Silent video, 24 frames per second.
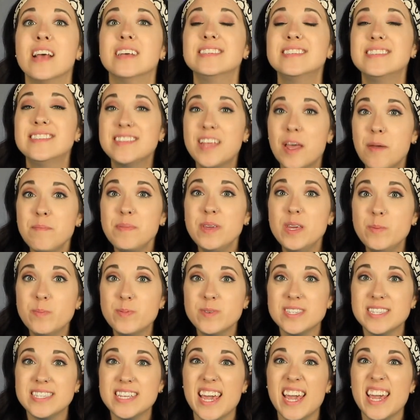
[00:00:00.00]
Some
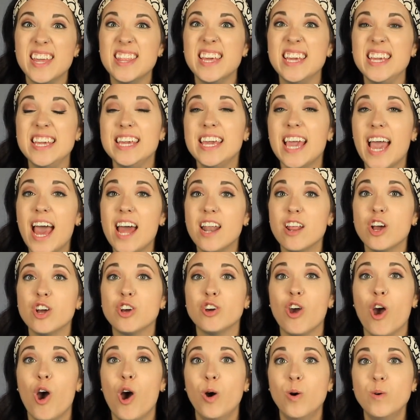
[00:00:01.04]
people say that he had a
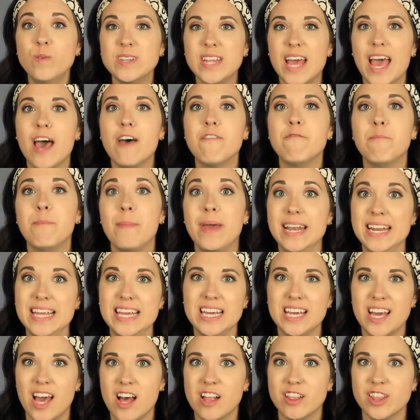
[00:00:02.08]
coat of
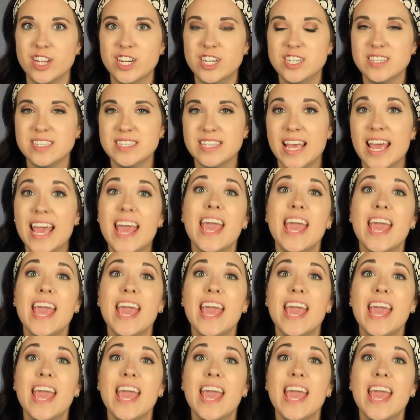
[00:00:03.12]
many colors.